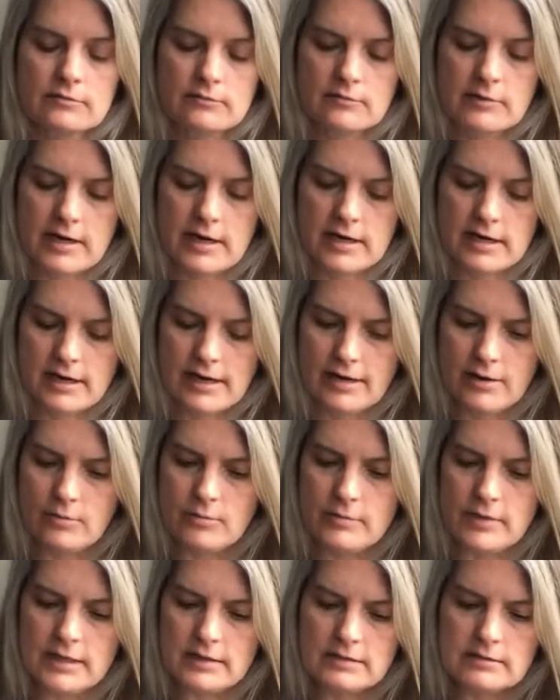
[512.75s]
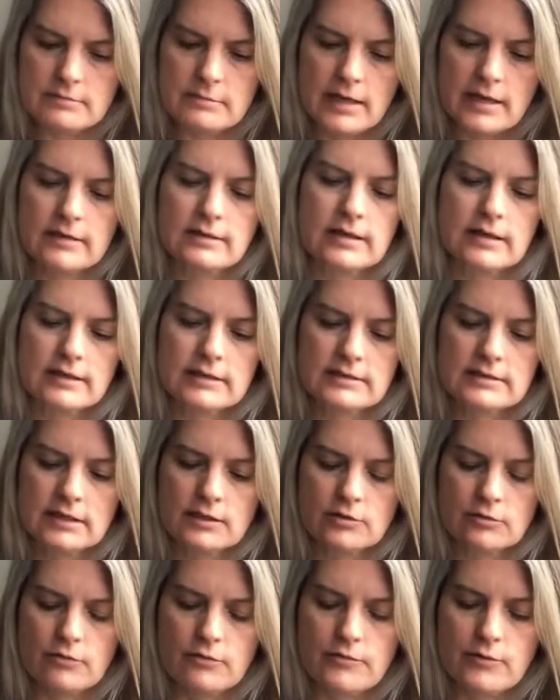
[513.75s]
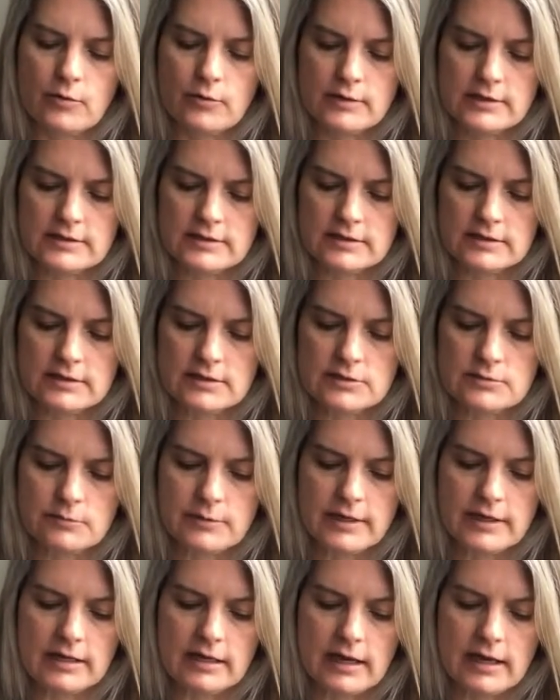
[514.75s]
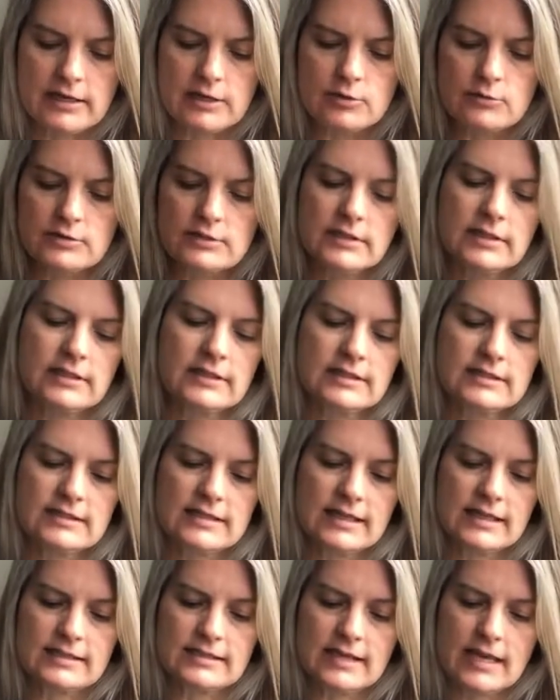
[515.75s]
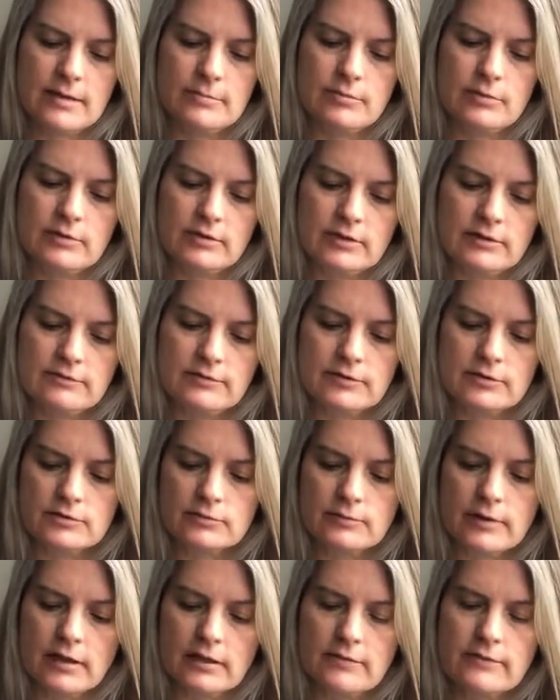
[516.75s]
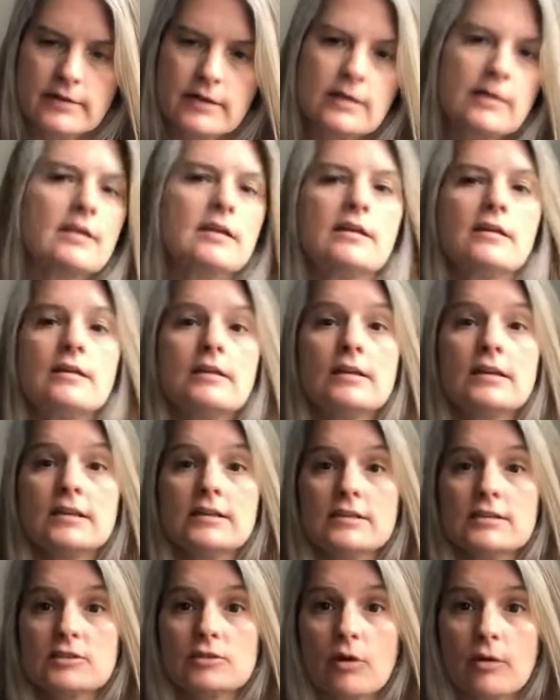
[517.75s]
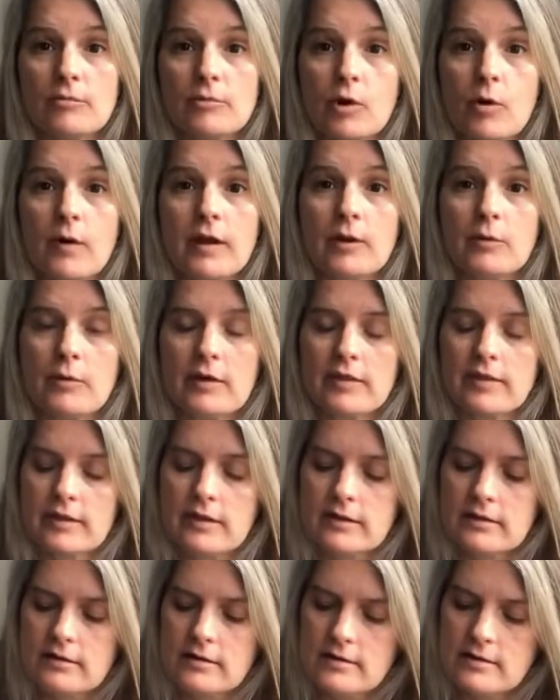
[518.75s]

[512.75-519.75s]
right? And I don't mean to make that a central focus in this reading. I used it as an example and it feels relevant, so I'm going with it.